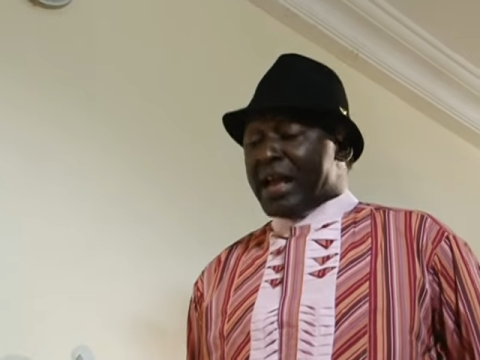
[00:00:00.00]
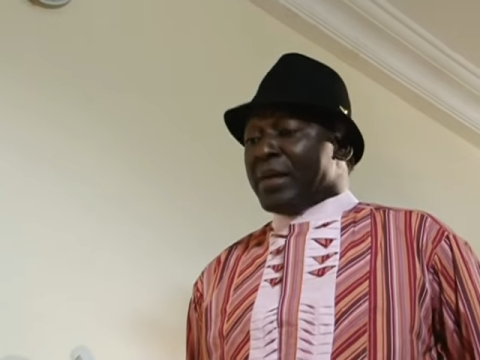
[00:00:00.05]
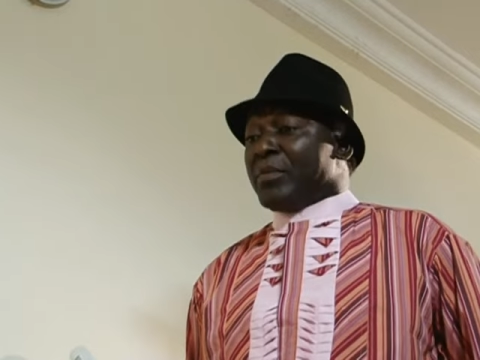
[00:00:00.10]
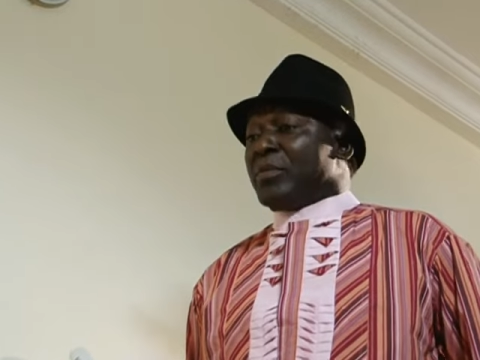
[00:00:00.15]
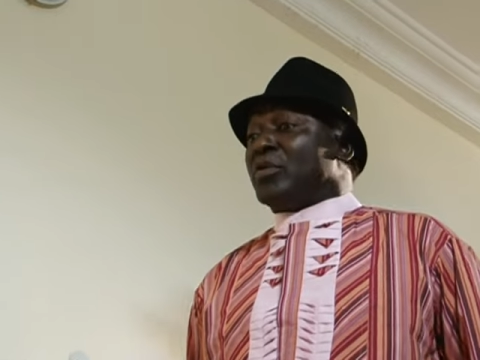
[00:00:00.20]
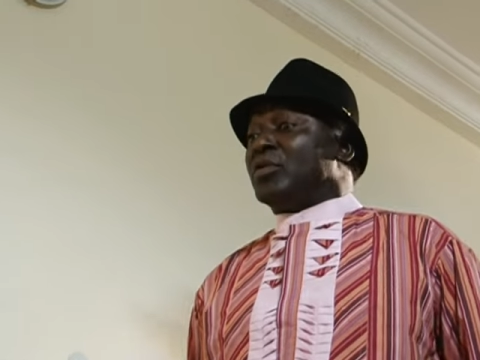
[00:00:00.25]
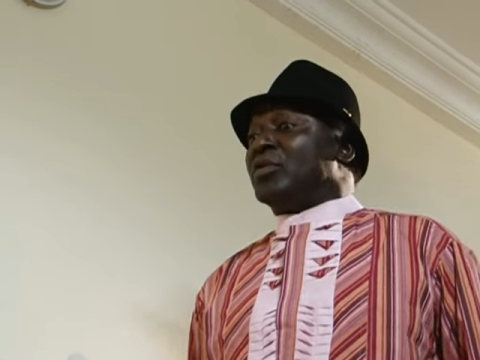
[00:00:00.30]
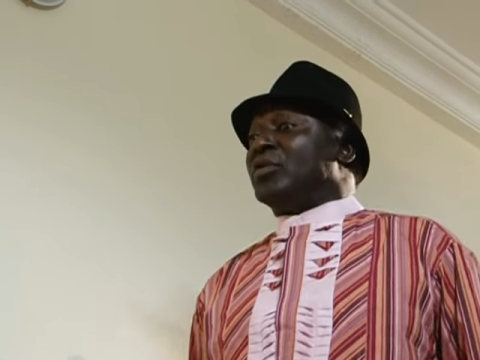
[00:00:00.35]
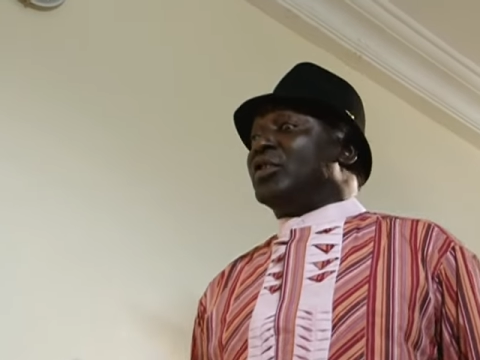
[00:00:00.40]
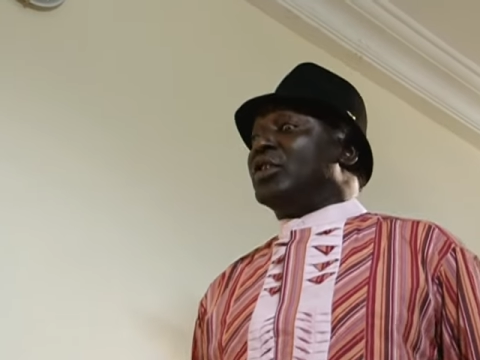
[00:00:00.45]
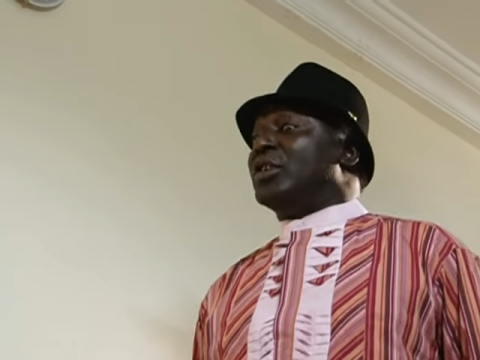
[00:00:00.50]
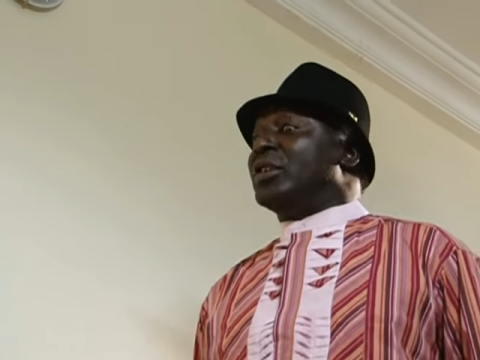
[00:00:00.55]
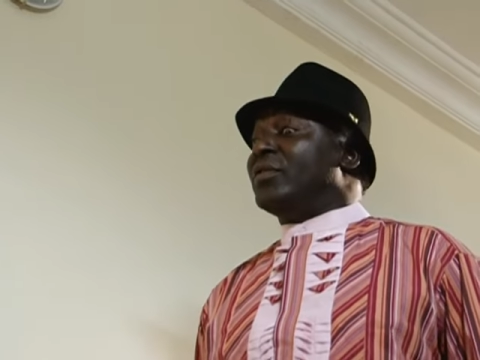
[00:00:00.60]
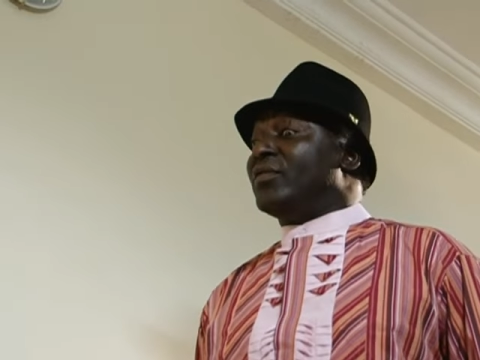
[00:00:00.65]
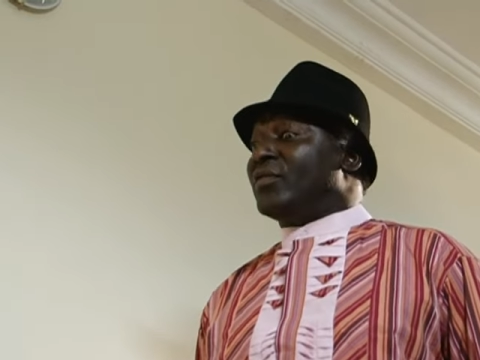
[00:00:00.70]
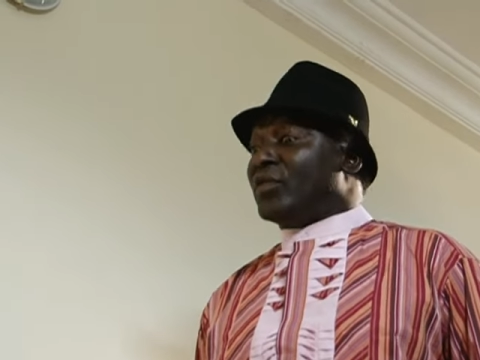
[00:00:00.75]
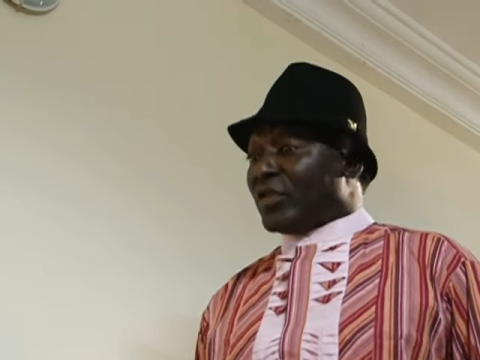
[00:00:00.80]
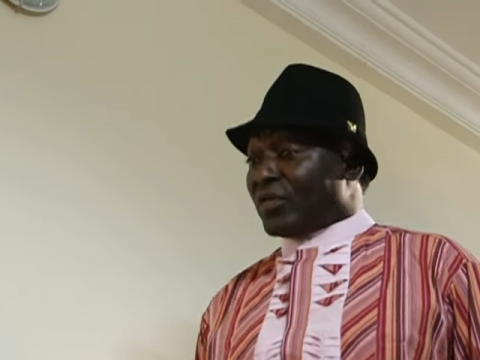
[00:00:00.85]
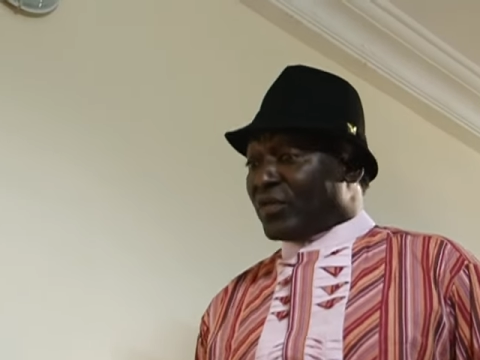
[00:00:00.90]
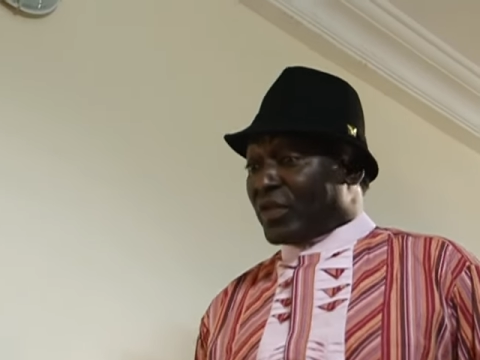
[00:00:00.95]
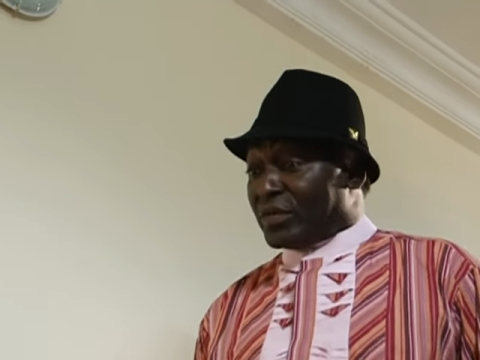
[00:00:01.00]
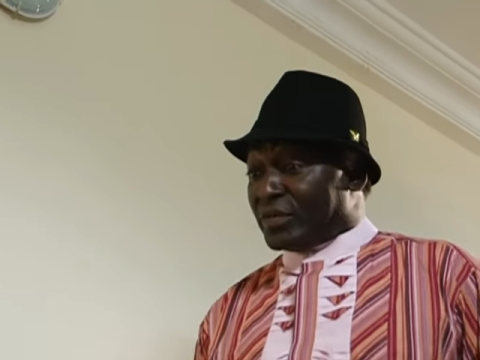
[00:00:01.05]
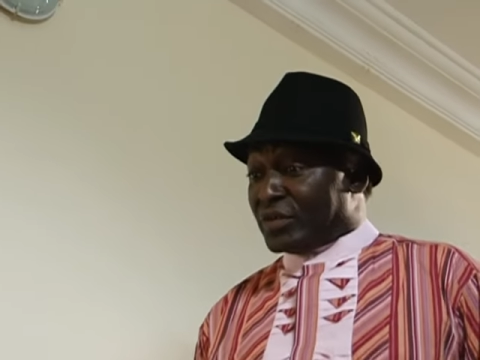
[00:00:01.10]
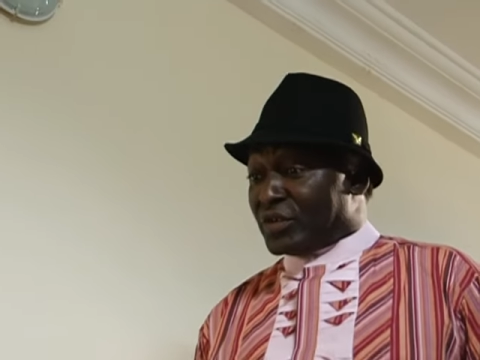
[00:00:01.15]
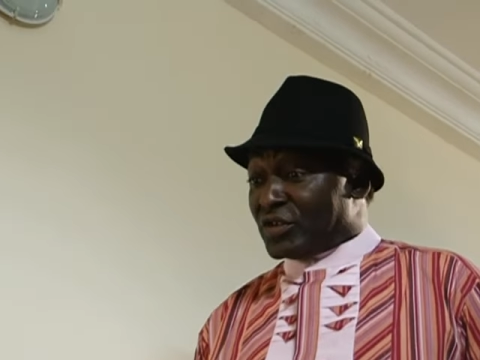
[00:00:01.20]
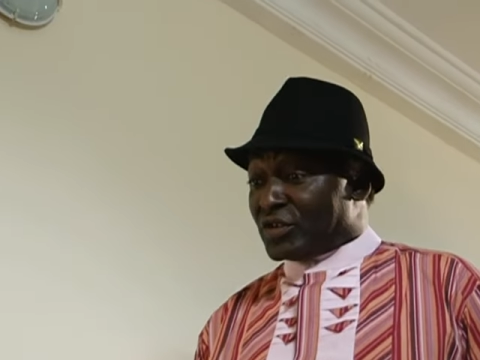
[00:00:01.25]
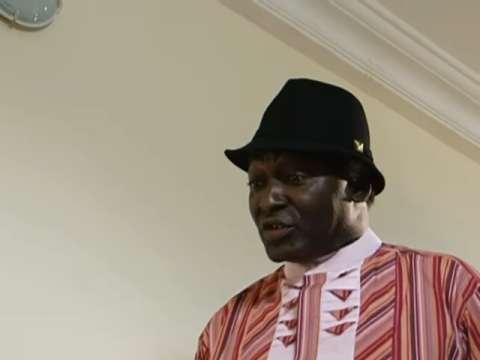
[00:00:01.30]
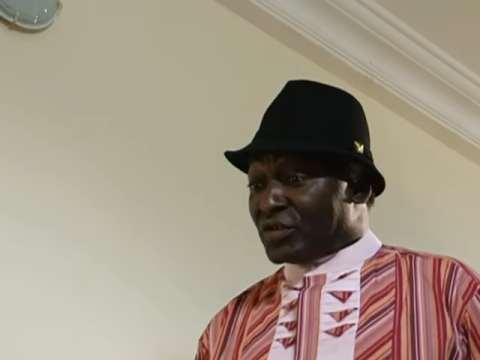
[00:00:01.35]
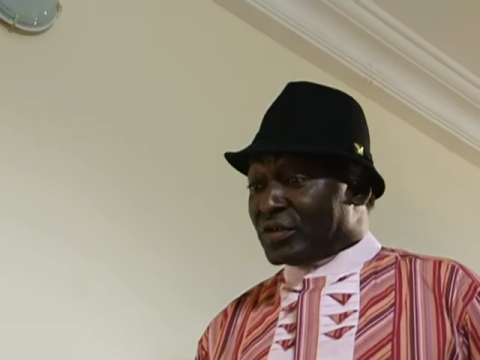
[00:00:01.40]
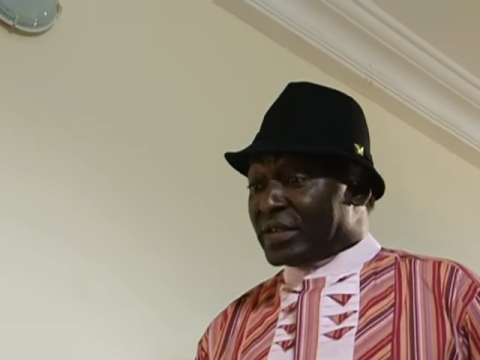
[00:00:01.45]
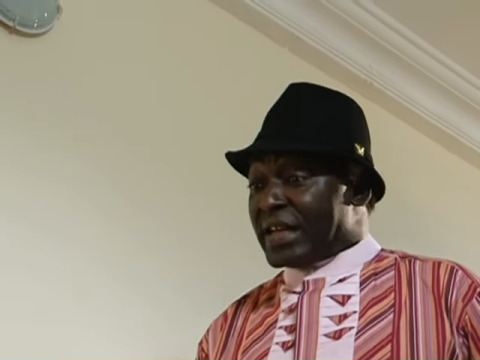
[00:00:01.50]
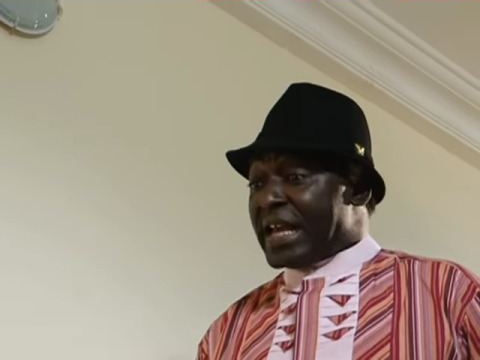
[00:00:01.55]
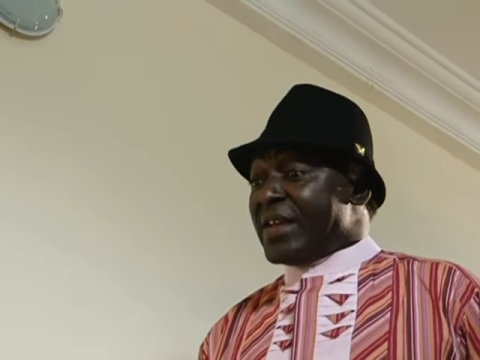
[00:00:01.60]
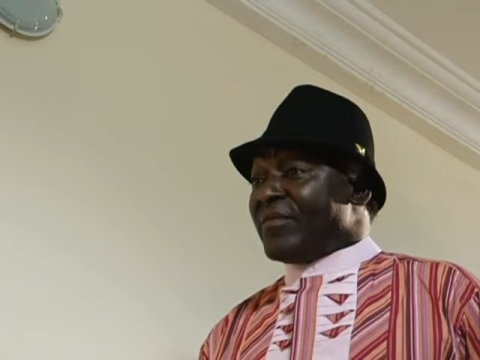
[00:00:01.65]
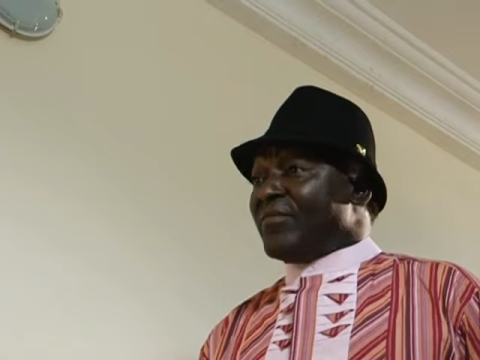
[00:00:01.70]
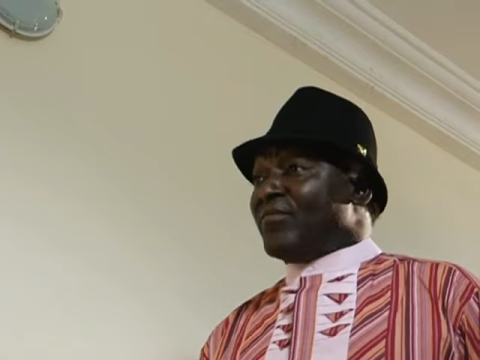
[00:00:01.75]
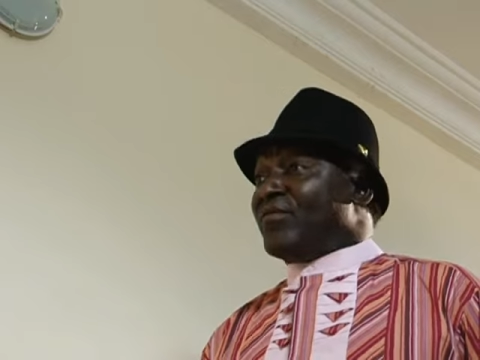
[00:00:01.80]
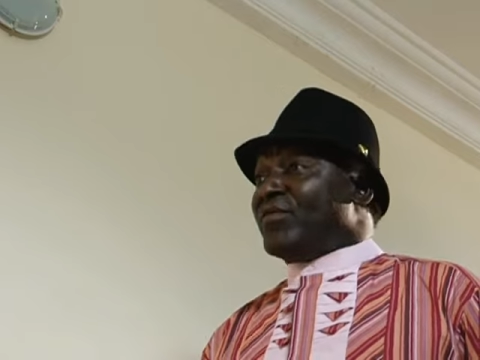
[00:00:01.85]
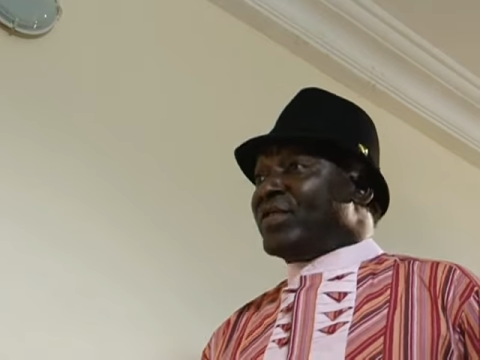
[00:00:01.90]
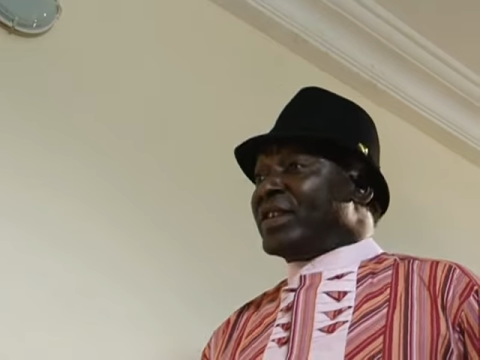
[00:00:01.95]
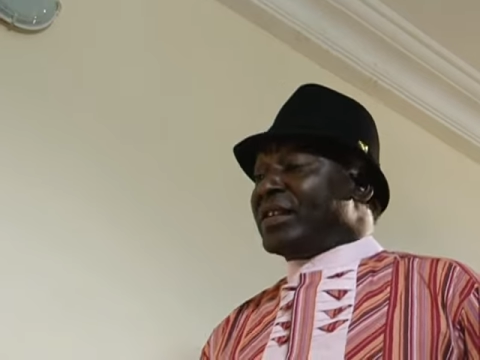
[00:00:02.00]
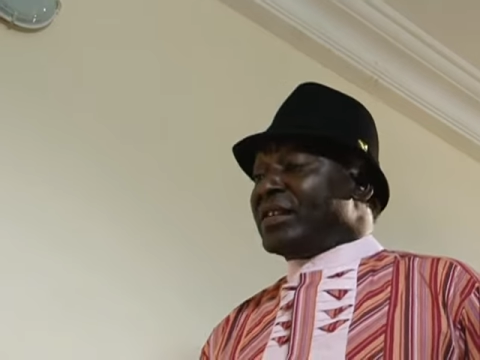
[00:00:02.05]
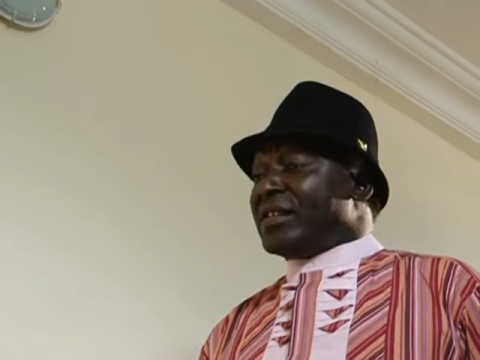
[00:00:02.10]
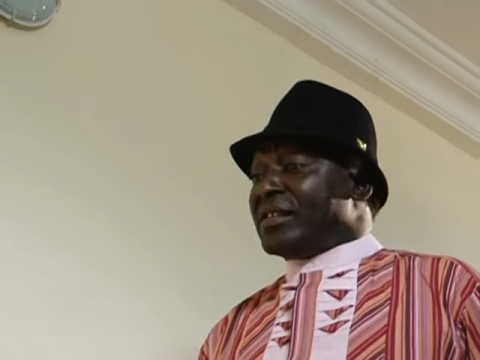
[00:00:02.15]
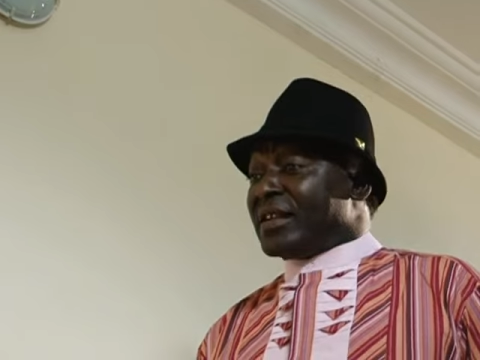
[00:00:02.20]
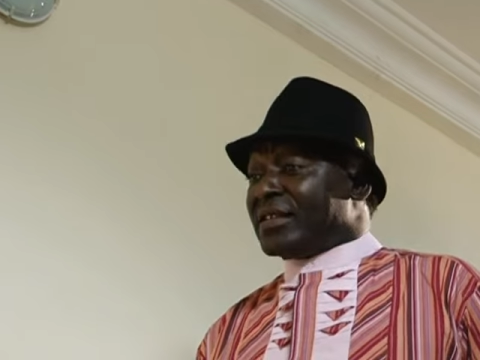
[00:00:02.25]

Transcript: I'm going to give your foundation every